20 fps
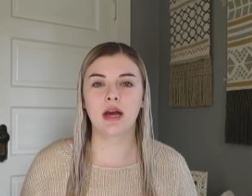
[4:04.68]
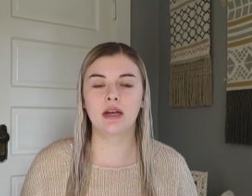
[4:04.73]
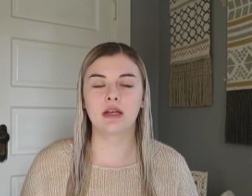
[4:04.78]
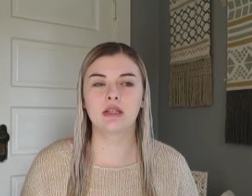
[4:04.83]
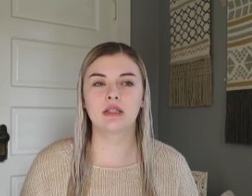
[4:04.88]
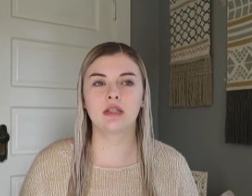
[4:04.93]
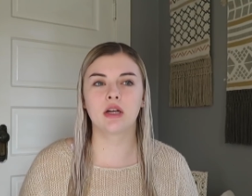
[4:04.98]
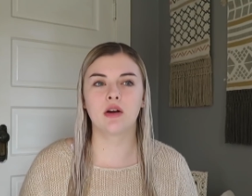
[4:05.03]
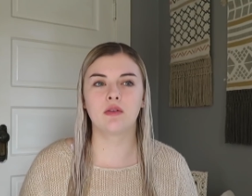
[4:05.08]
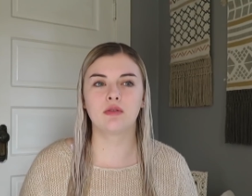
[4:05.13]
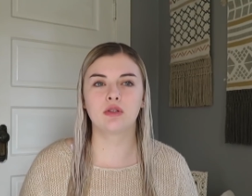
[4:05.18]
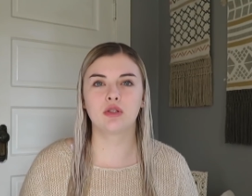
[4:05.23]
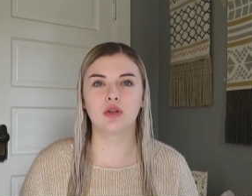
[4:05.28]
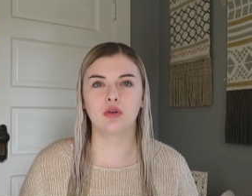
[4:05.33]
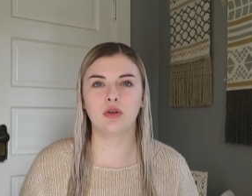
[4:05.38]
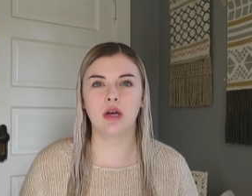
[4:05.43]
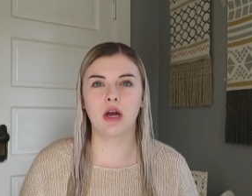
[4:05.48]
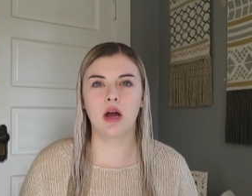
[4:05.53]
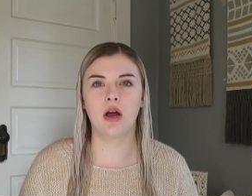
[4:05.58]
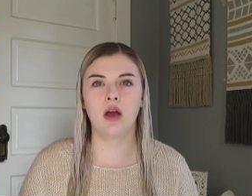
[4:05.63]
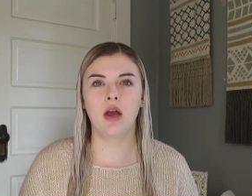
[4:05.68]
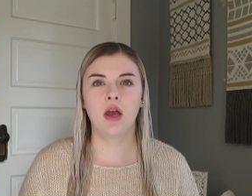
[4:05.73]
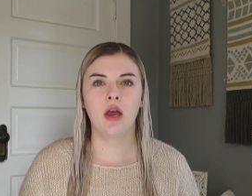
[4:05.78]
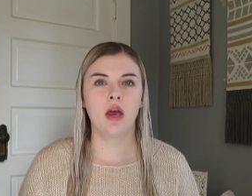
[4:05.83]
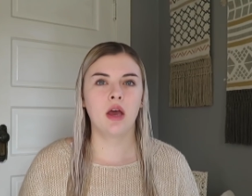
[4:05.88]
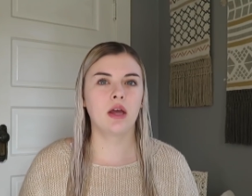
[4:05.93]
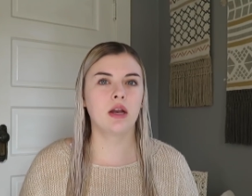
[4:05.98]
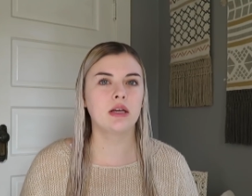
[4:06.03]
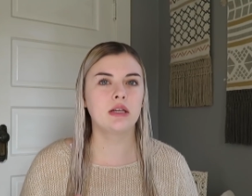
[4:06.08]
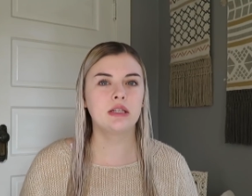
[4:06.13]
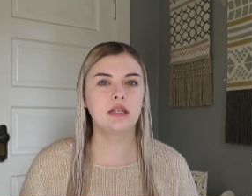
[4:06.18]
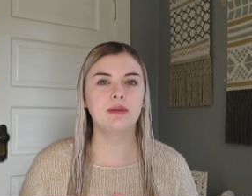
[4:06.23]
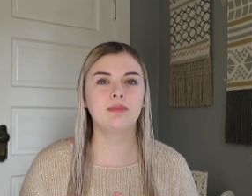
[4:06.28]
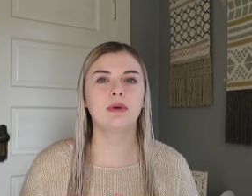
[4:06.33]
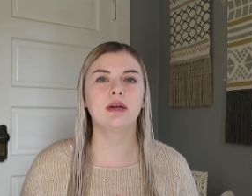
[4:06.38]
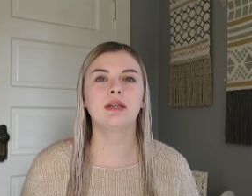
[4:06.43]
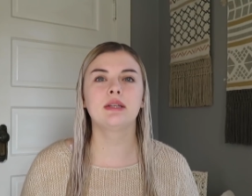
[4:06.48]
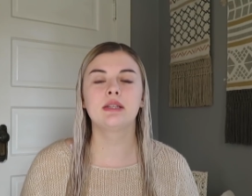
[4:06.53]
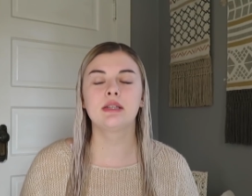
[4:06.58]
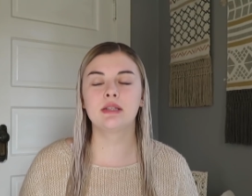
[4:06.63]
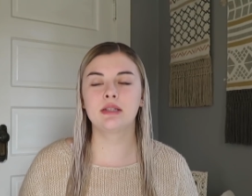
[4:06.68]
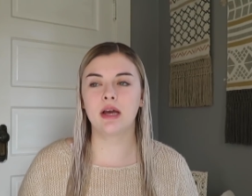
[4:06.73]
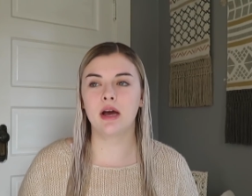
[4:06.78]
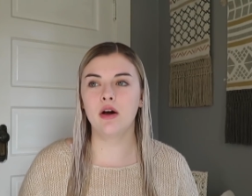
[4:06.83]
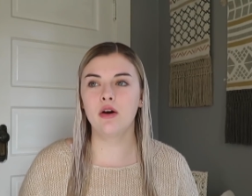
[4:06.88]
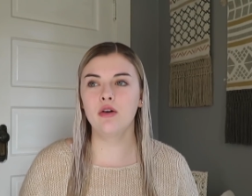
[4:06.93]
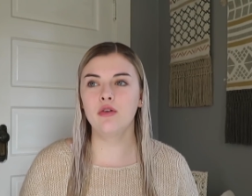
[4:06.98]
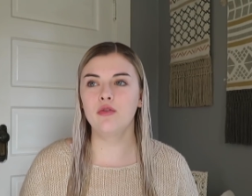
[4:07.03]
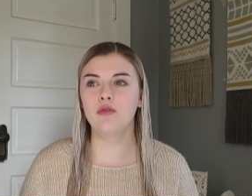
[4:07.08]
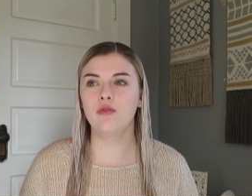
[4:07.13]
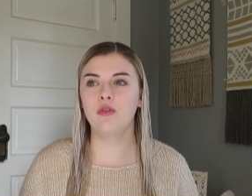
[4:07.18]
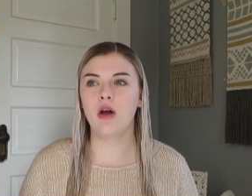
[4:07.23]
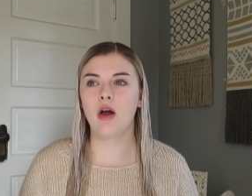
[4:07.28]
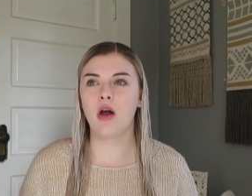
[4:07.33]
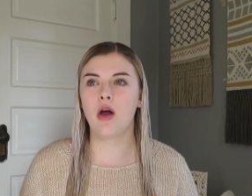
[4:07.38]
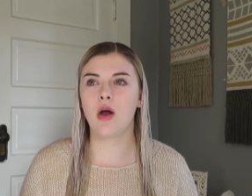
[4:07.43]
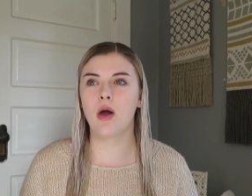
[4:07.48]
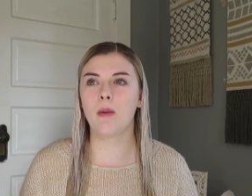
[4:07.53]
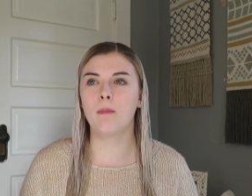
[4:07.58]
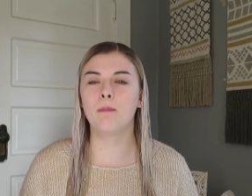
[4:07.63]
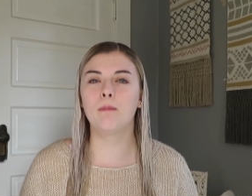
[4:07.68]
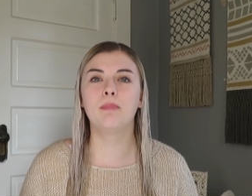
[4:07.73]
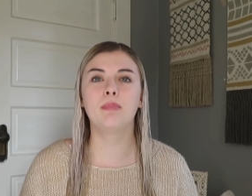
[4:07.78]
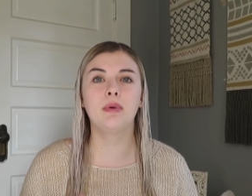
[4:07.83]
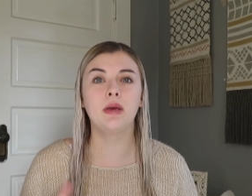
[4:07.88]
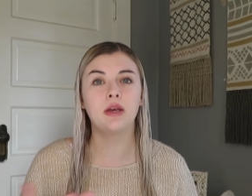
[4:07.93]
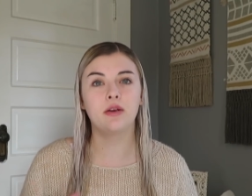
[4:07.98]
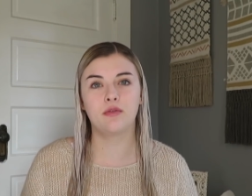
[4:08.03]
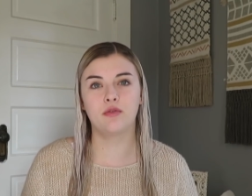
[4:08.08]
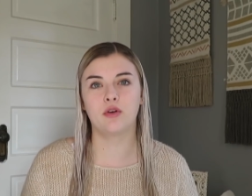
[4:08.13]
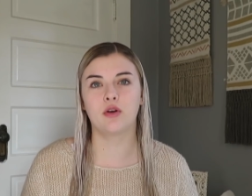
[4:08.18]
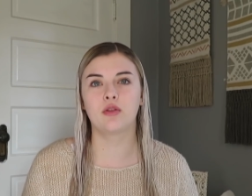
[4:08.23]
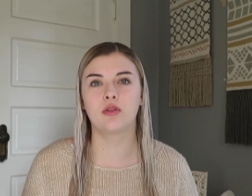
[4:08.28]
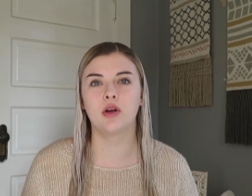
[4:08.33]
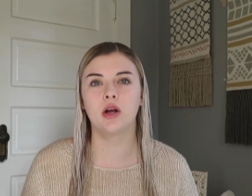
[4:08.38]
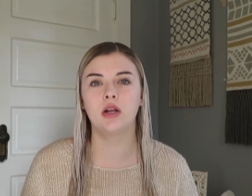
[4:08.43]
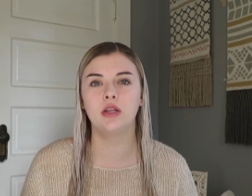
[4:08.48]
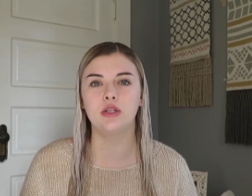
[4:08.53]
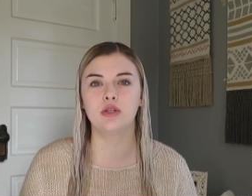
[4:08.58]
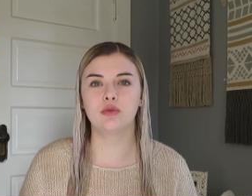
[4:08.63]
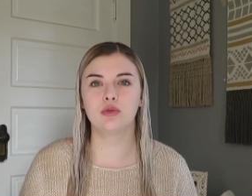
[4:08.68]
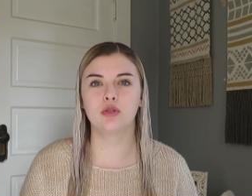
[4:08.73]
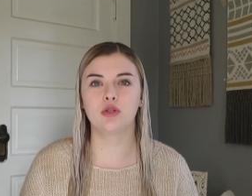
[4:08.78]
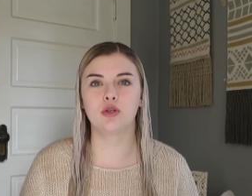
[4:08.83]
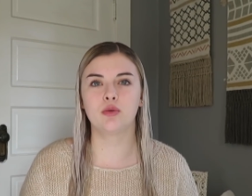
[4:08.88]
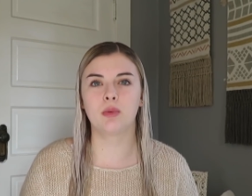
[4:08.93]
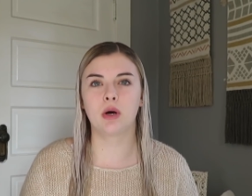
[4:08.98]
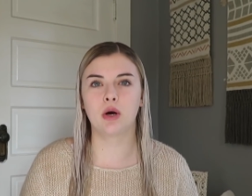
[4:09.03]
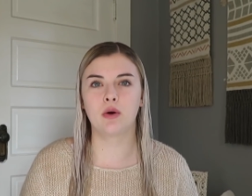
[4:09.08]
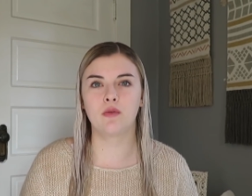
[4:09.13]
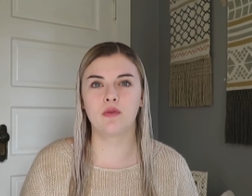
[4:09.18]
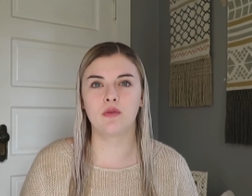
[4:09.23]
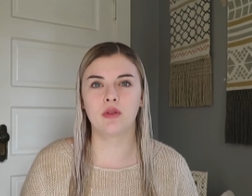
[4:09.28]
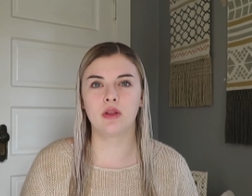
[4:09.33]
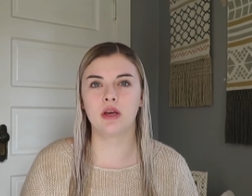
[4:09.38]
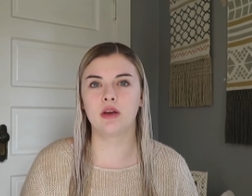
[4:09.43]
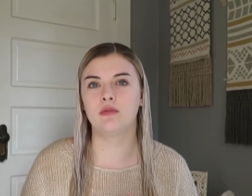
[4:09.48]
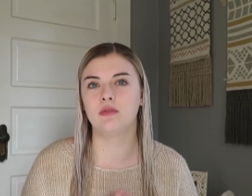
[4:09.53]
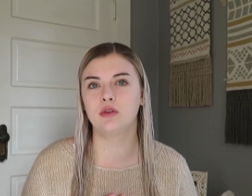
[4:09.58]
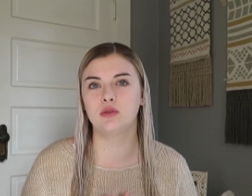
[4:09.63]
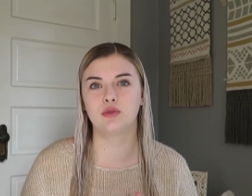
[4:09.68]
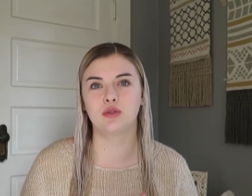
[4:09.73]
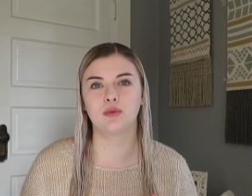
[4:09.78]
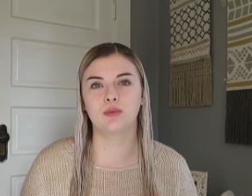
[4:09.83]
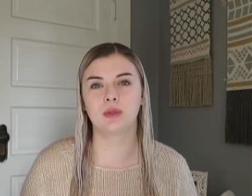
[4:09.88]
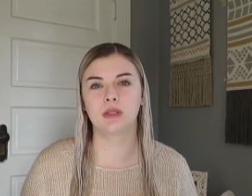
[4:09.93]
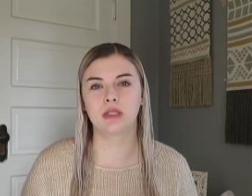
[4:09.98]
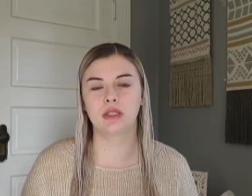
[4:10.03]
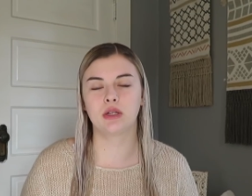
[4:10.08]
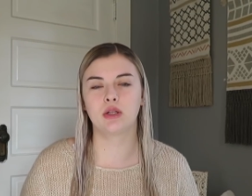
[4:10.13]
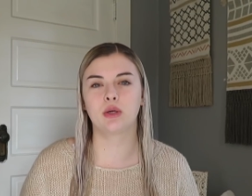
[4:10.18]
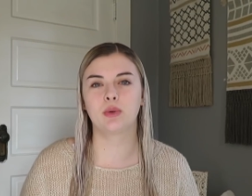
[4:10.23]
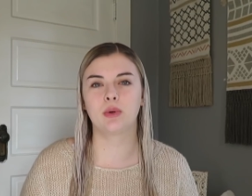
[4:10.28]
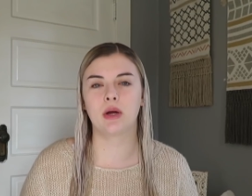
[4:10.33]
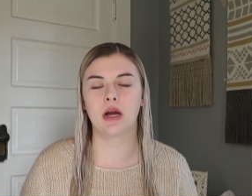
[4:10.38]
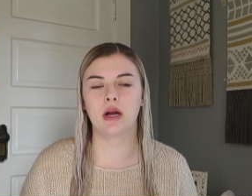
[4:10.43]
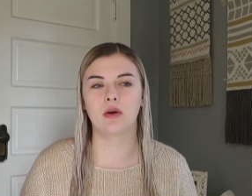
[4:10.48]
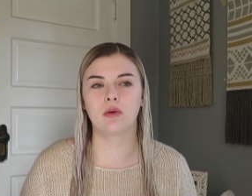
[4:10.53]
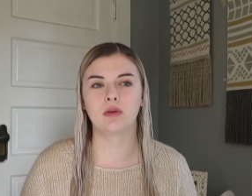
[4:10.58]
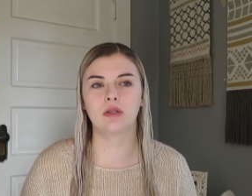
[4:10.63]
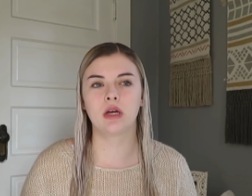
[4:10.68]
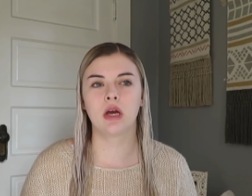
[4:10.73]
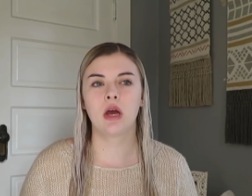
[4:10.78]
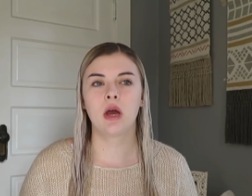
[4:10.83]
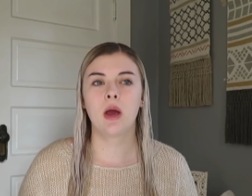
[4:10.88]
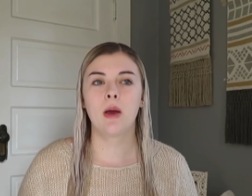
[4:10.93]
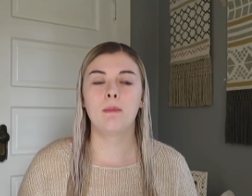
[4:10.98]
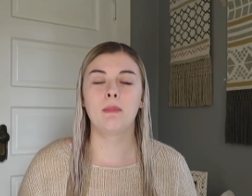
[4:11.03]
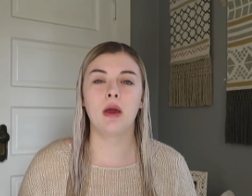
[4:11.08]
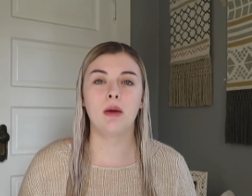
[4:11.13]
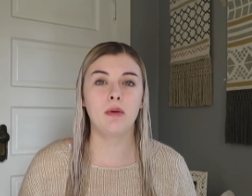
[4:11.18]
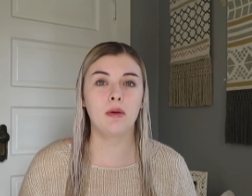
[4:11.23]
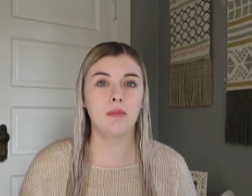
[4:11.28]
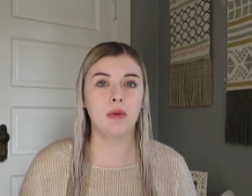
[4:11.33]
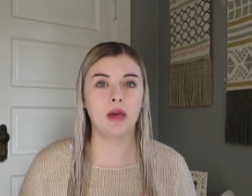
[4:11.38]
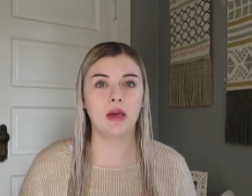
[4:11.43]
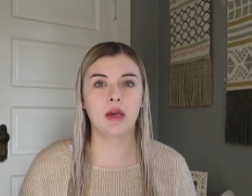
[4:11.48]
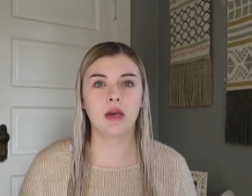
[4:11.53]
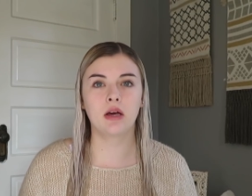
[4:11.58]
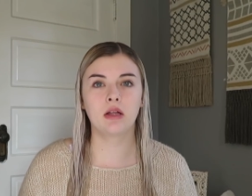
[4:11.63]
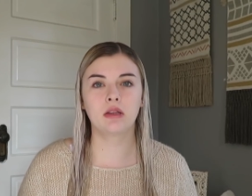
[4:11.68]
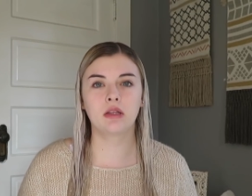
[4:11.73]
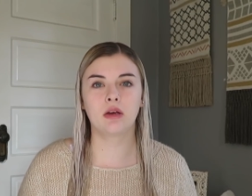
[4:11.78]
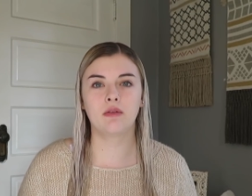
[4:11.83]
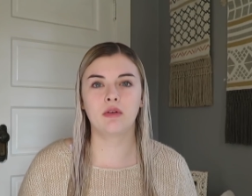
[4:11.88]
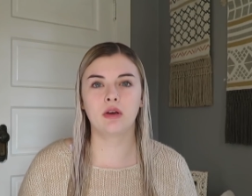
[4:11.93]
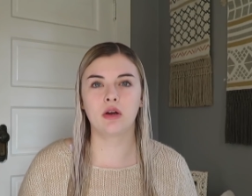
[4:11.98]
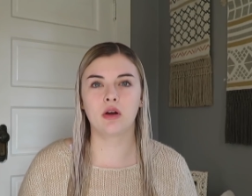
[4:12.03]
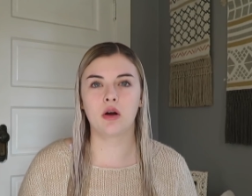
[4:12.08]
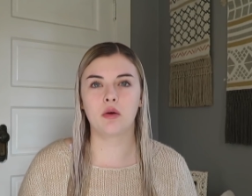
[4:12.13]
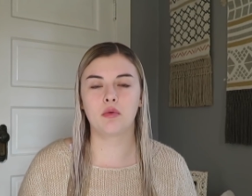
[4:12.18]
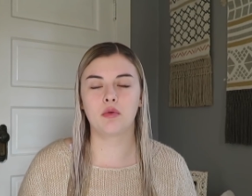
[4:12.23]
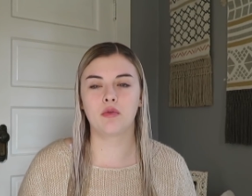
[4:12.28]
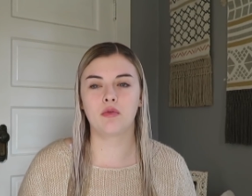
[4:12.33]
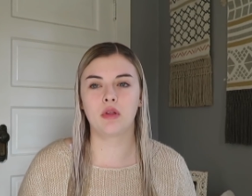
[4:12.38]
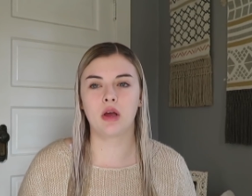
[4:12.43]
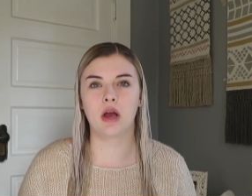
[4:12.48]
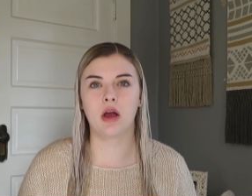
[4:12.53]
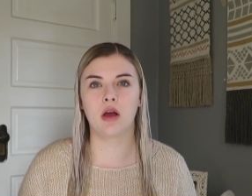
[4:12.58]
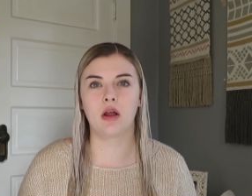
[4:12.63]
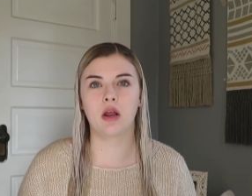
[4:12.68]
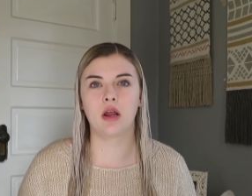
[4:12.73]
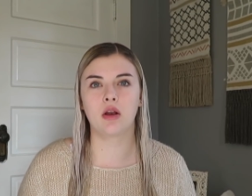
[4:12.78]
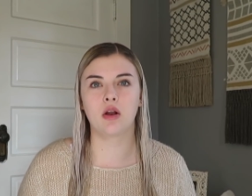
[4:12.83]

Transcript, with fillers: kind of stuff. So yeah, and I see myself um being further on YouTube, hopefully, if YouTube's still around, maybe making a living off of that.